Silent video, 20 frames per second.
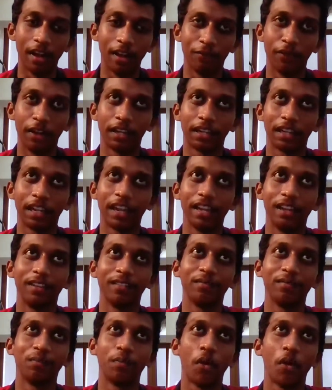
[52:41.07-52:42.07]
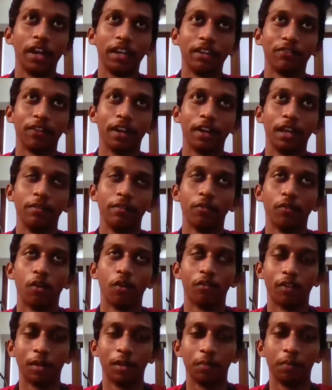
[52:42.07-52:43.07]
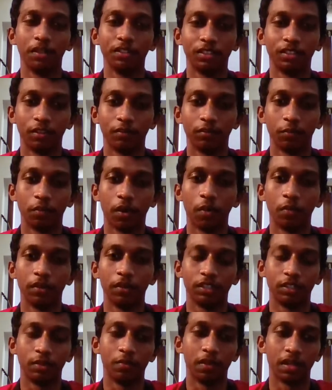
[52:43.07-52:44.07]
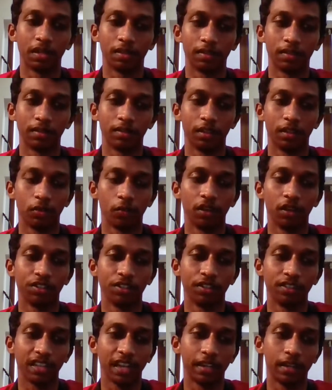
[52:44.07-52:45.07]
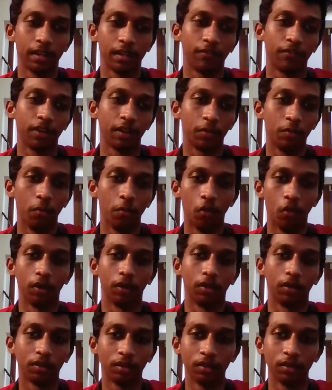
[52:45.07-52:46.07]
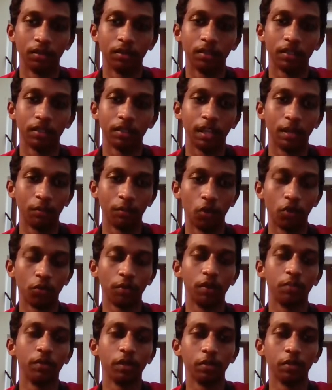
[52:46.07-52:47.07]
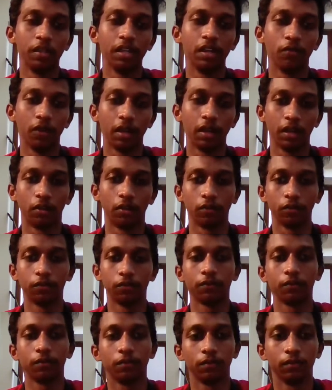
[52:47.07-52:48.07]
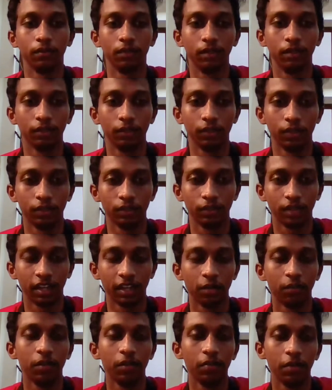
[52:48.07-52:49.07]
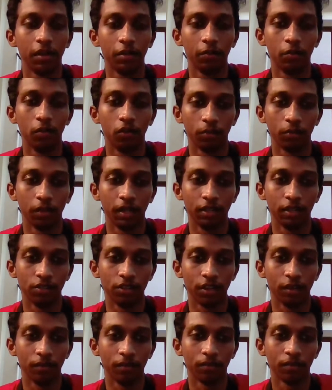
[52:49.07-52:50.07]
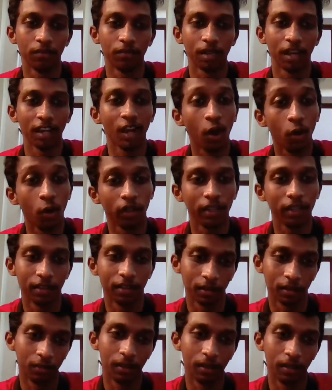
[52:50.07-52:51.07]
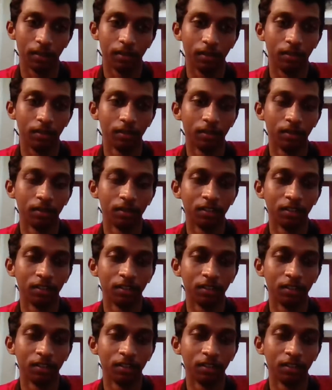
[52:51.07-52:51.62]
affect like 0.5 or 1% of the population, but the question is, can it affect more? Can more people be aware of these things? Can it be made more mainstream, and how can that be done?